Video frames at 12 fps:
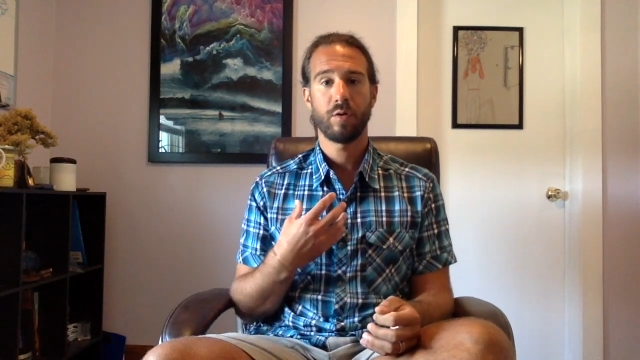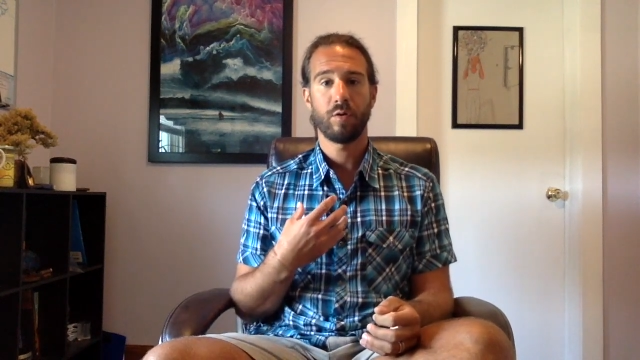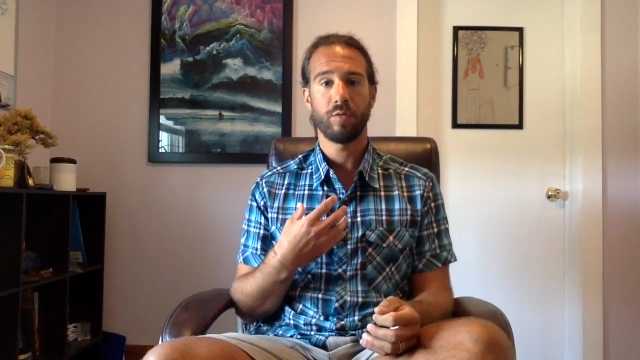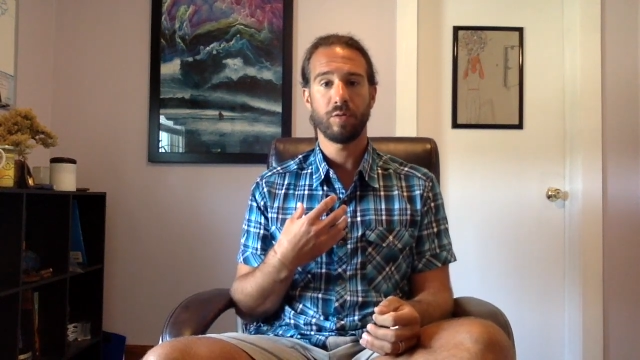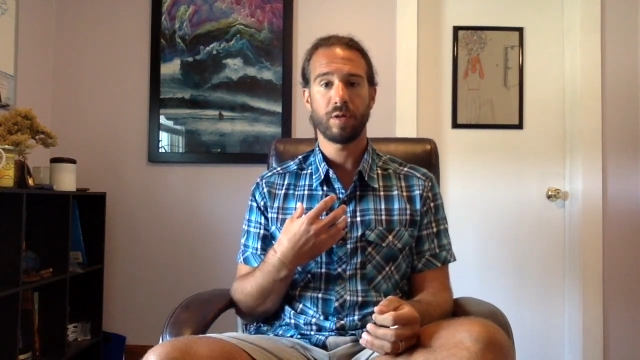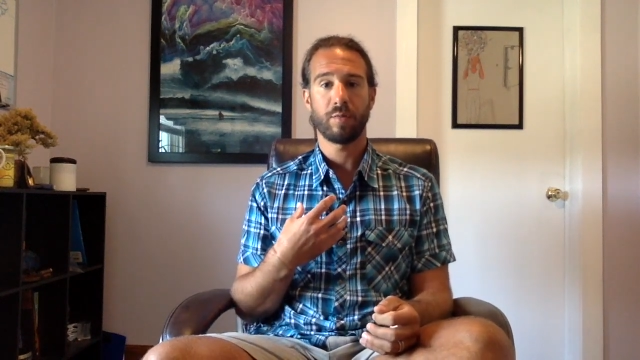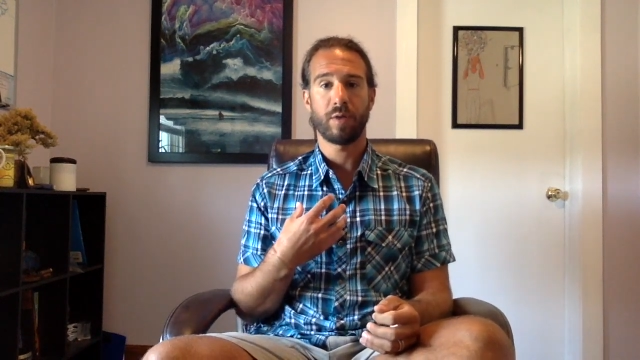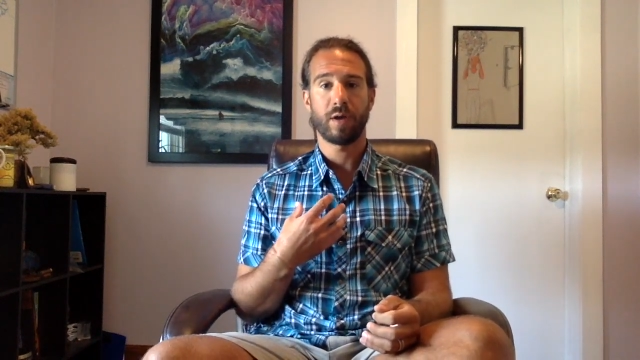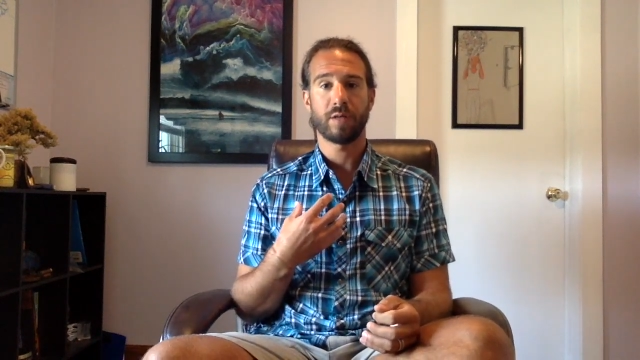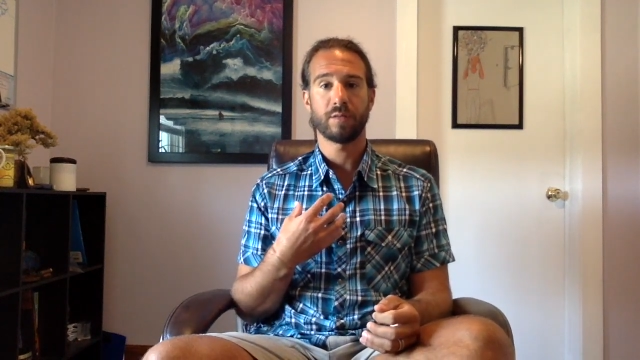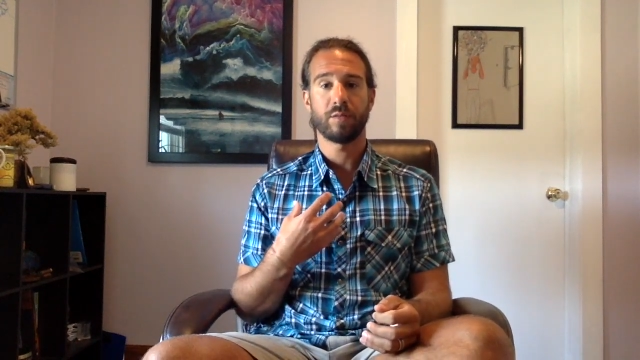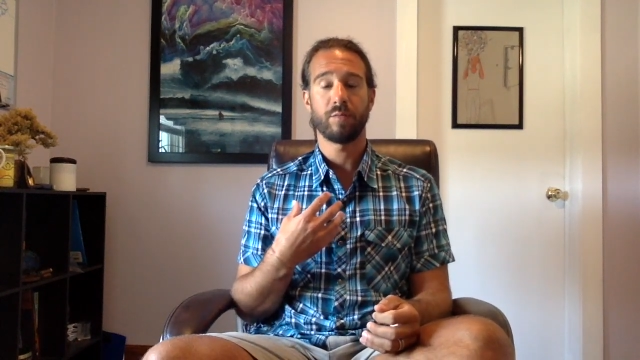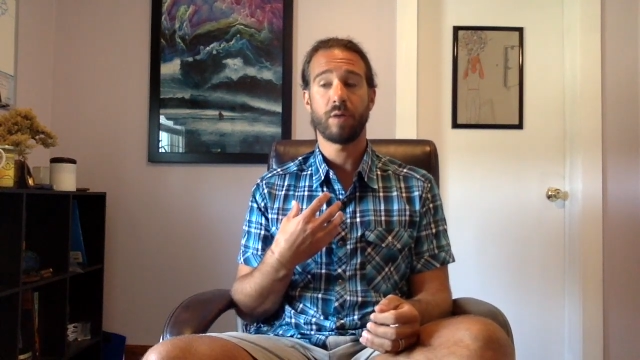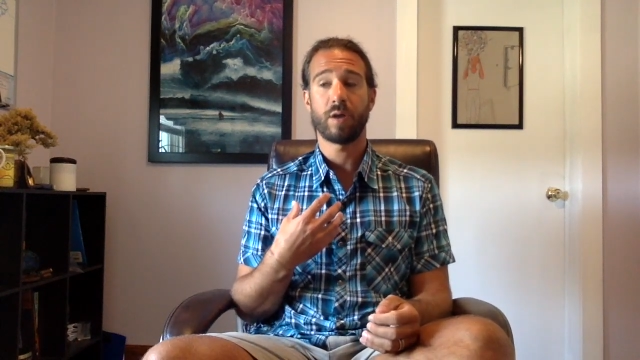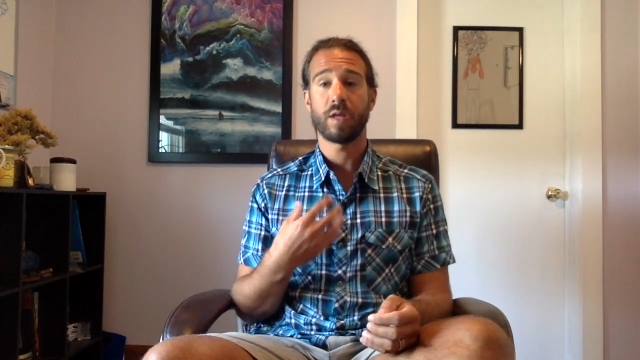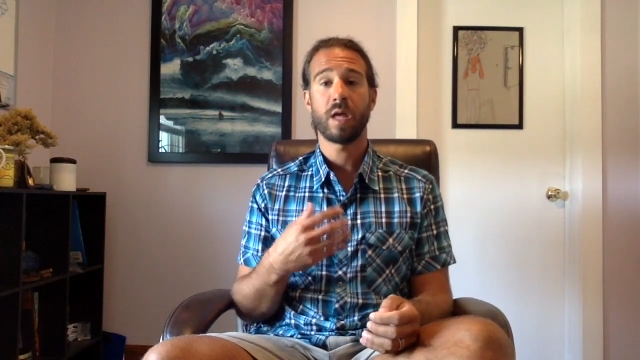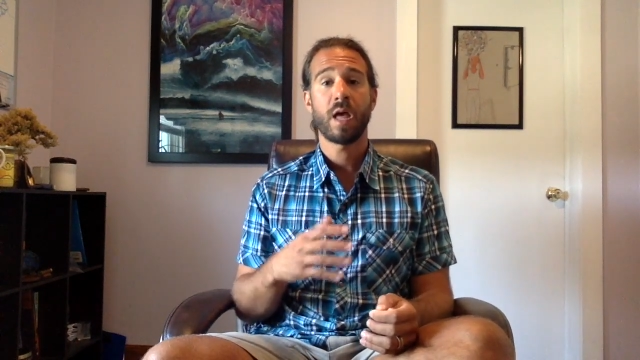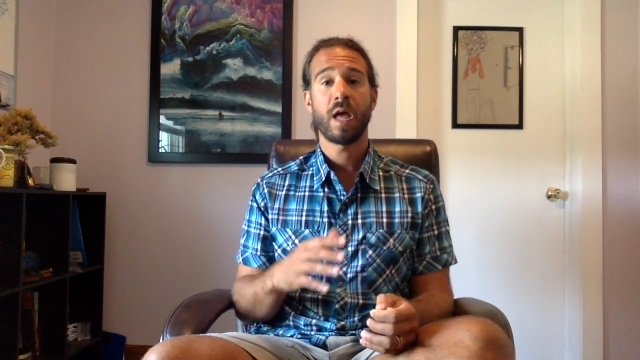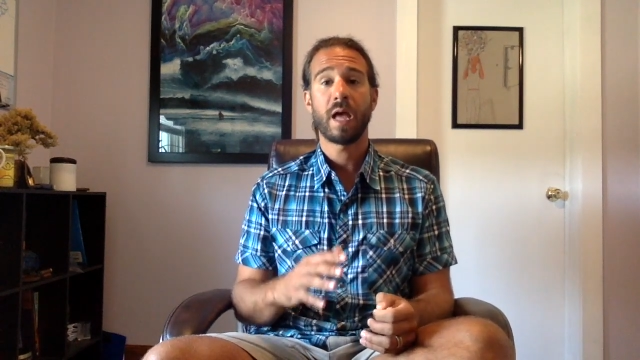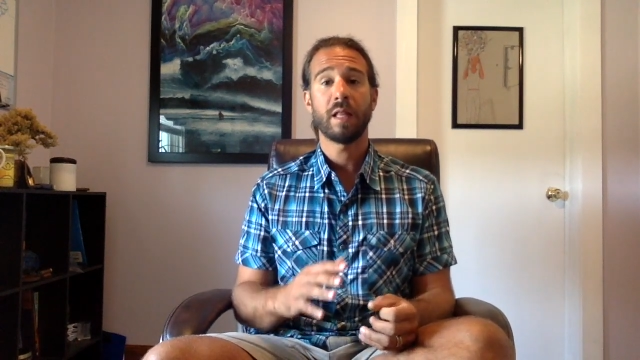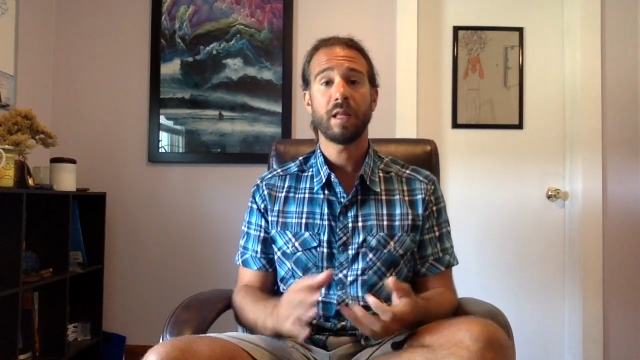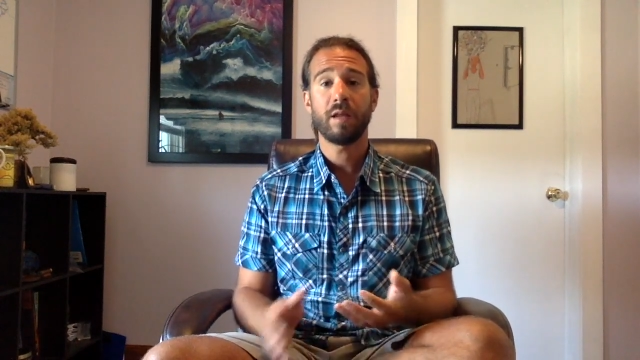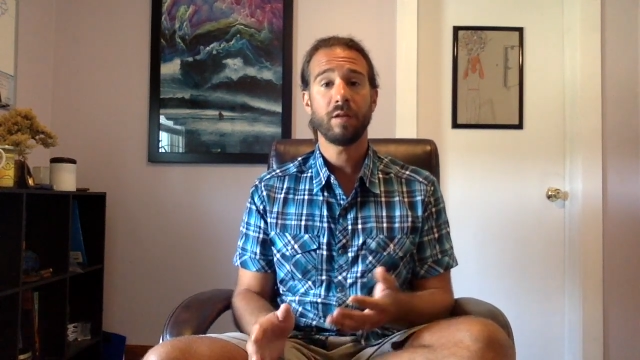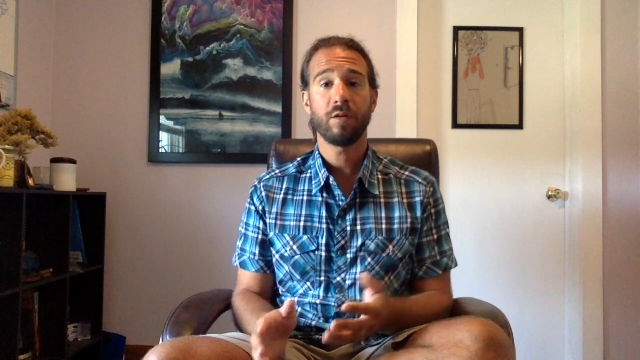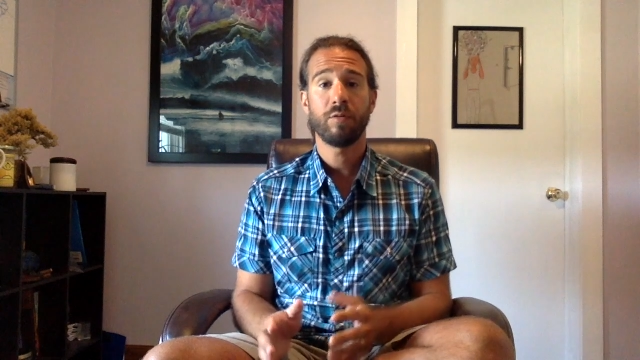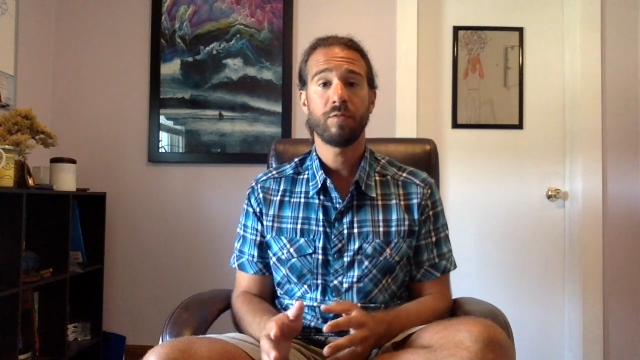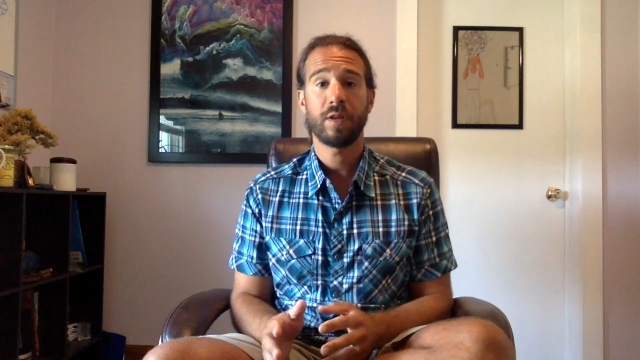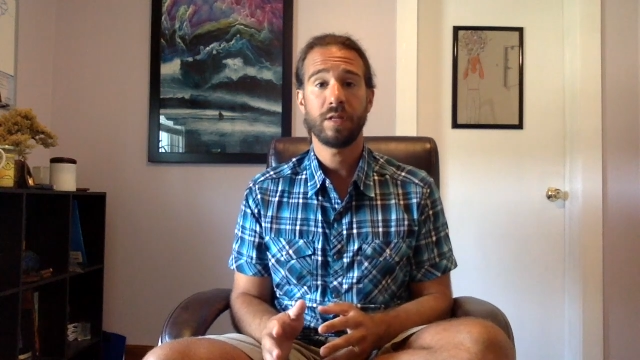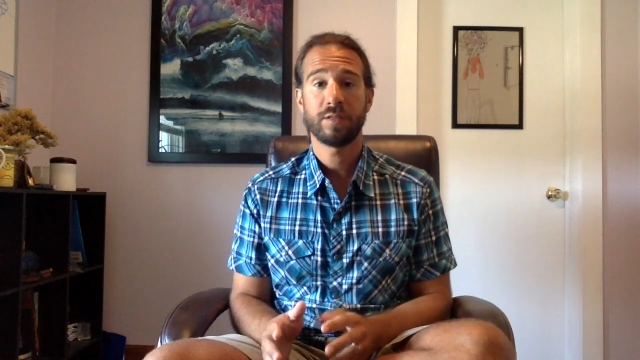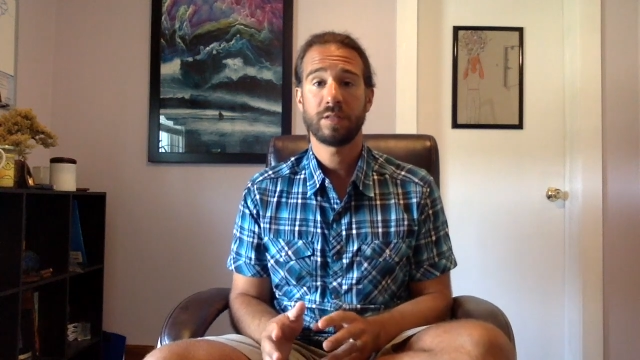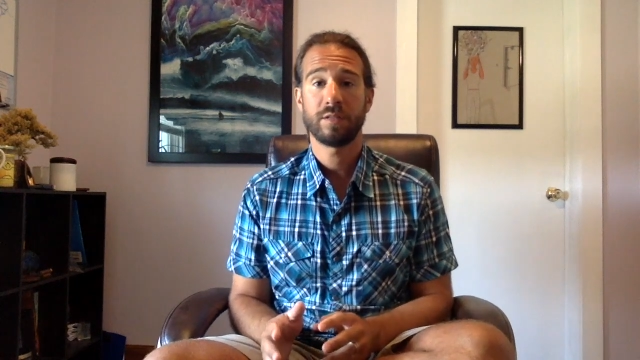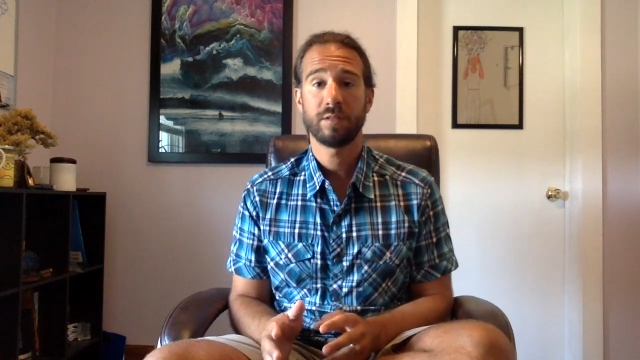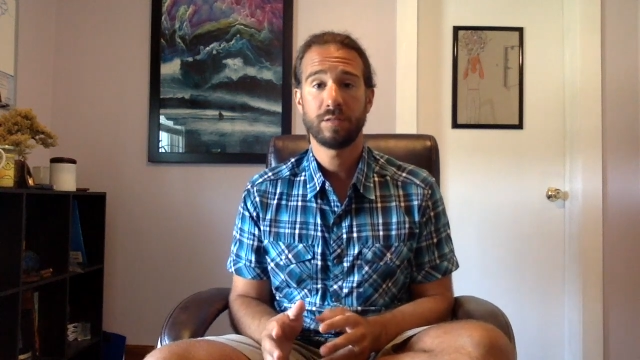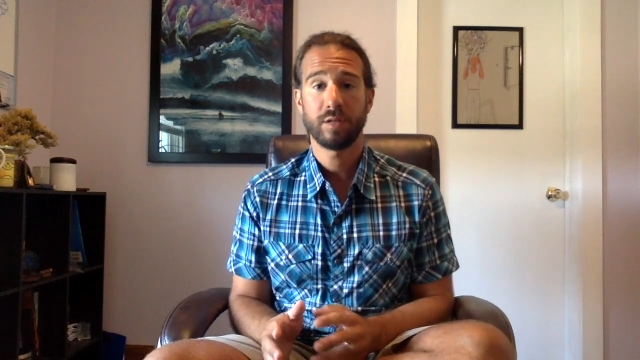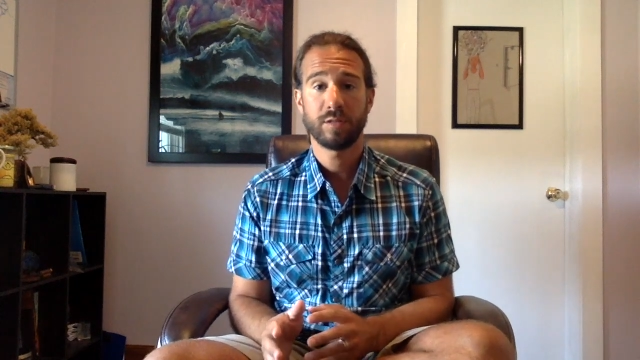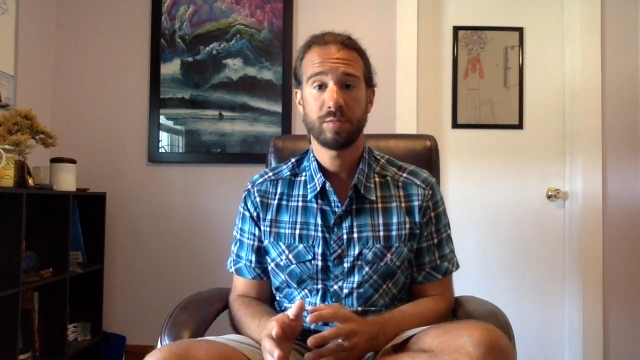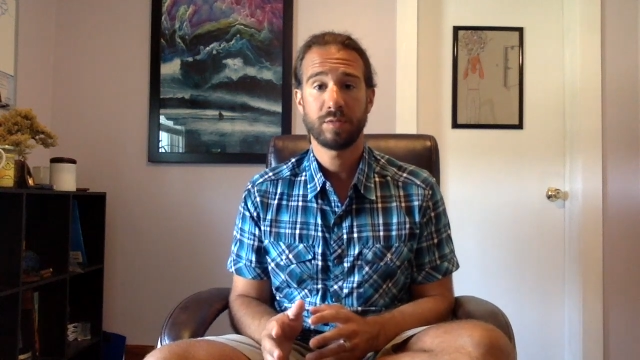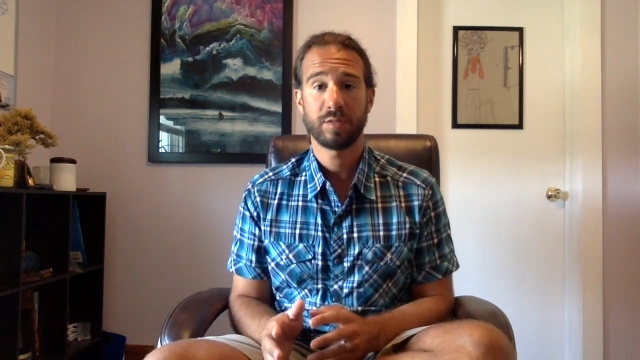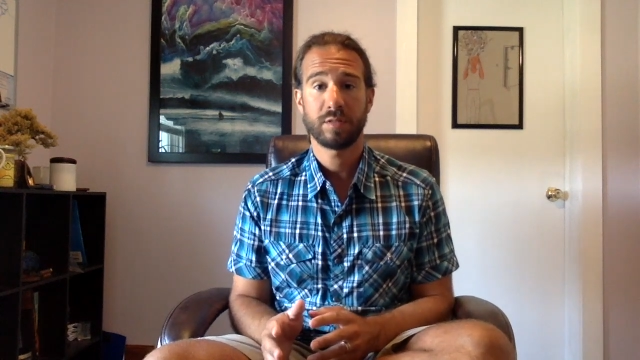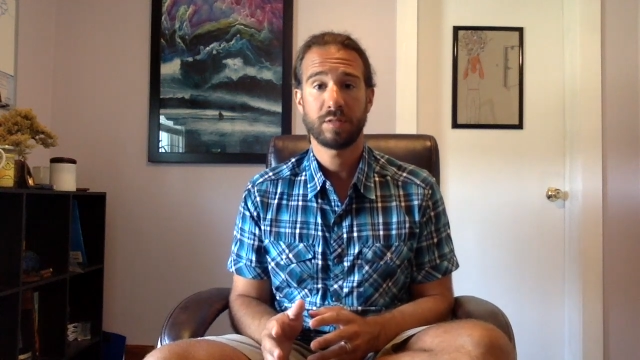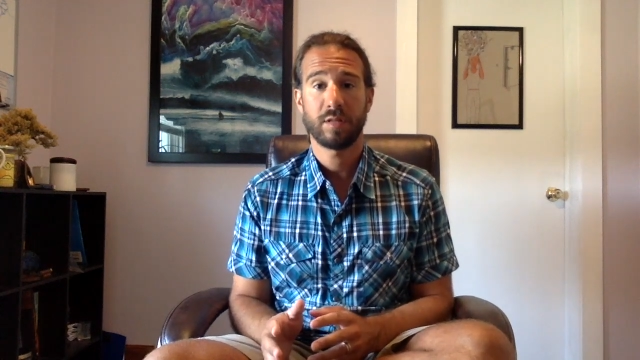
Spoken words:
pulling it back into the body, and letting go of any sense of judgments